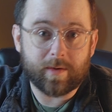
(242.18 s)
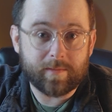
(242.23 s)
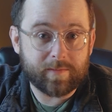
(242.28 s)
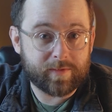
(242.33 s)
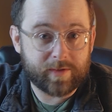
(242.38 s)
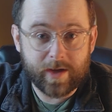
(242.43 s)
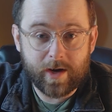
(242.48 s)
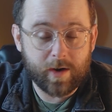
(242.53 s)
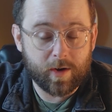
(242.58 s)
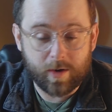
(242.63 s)

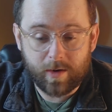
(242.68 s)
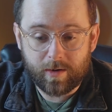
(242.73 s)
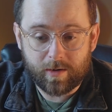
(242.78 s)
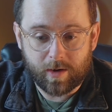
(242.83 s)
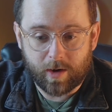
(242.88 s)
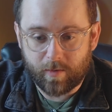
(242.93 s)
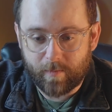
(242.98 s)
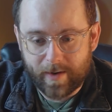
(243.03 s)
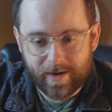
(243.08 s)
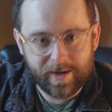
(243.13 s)
there
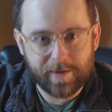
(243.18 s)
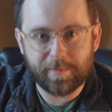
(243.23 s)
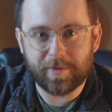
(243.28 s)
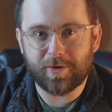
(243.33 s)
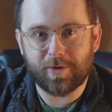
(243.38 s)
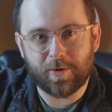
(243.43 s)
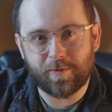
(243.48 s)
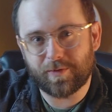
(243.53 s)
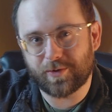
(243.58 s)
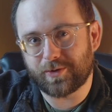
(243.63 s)
already but
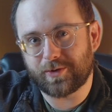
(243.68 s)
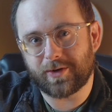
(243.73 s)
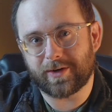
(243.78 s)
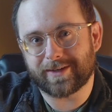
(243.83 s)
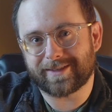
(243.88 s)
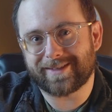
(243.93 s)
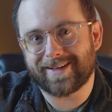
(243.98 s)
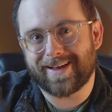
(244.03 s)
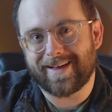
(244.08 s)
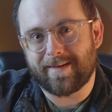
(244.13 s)

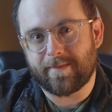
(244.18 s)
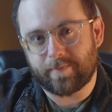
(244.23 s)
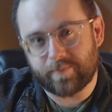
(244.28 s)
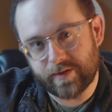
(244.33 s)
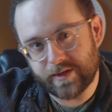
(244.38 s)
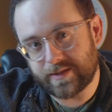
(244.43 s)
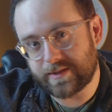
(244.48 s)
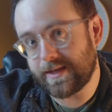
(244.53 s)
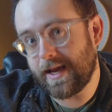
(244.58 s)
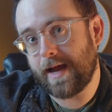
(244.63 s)
overlooked,
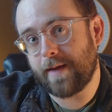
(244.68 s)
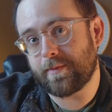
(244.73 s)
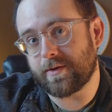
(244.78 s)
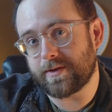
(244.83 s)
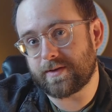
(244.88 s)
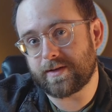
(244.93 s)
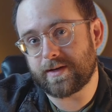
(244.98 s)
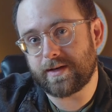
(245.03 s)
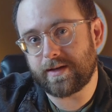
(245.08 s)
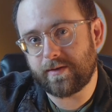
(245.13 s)
the
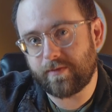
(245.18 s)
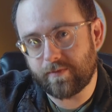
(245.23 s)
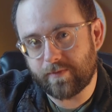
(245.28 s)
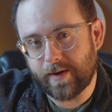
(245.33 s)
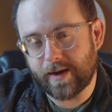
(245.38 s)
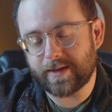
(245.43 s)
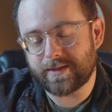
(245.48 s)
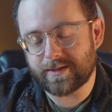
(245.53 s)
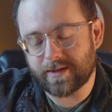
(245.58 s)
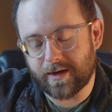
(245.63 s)
Sabbath, it
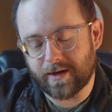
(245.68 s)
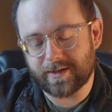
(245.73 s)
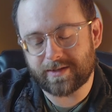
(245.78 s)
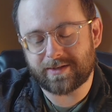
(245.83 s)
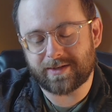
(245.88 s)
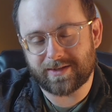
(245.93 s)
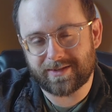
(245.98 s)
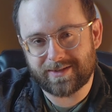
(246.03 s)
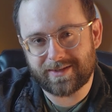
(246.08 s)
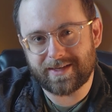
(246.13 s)
invites us
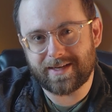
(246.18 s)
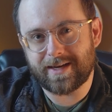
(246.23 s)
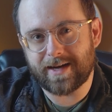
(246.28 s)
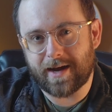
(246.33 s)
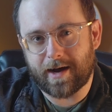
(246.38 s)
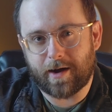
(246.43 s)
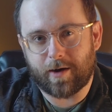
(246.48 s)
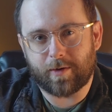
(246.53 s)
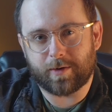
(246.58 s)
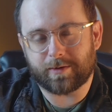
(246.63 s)
to see
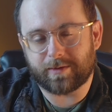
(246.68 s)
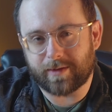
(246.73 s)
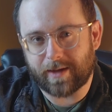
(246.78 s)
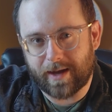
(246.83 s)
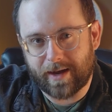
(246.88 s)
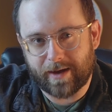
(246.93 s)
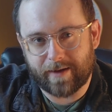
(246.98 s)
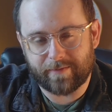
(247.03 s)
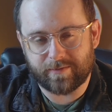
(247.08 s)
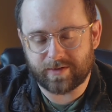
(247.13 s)
our
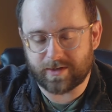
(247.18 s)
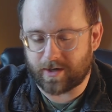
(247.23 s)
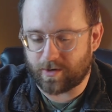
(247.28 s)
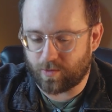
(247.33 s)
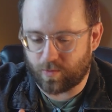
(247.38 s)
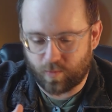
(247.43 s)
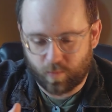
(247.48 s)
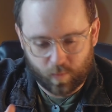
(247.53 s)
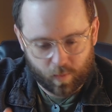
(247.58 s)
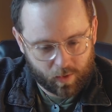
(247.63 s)
lives,
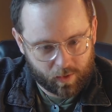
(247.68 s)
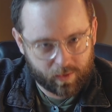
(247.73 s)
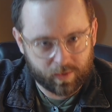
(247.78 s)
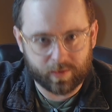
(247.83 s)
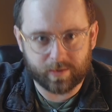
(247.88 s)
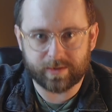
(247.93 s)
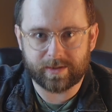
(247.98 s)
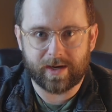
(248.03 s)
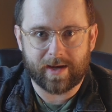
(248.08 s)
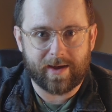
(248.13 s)
our
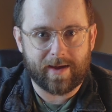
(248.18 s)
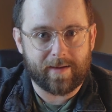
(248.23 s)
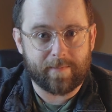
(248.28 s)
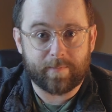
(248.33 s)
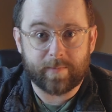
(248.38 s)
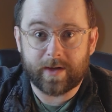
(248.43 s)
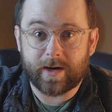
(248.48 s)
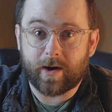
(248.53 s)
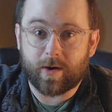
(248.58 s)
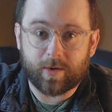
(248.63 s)
world,
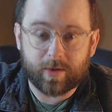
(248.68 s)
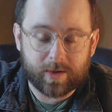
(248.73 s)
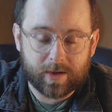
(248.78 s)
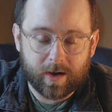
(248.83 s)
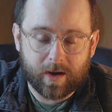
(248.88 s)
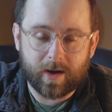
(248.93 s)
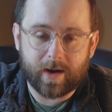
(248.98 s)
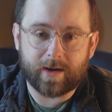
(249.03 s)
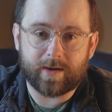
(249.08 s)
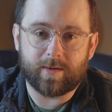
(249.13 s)
and our
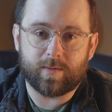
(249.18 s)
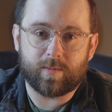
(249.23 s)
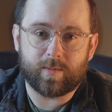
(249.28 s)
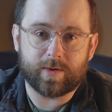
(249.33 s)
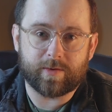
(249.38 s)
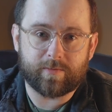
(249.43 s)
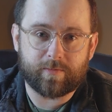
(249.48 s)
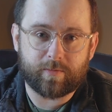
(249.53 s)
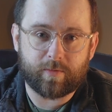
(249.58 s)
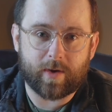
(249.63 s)
God
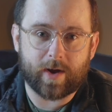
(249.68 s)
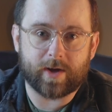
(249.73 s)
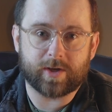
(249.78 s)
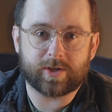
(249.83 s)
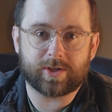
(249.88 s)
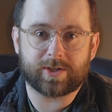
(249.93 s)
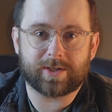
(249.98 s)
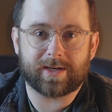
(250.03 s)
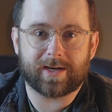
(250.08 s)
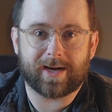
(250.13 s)
with
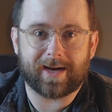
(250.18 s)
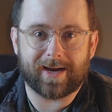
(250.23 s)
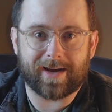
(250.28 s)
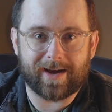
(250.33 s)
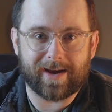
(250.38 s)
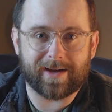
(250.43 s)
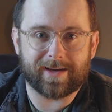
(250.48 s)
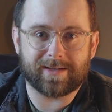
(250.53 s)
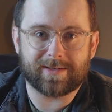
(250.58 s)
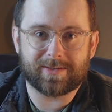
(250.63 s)
fresh
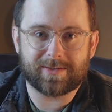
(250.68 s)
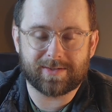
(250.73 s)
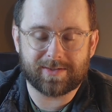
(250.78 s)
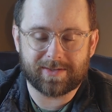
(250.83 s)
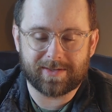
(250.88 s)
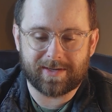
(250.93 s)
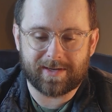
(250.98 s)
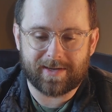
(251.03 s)
eyes.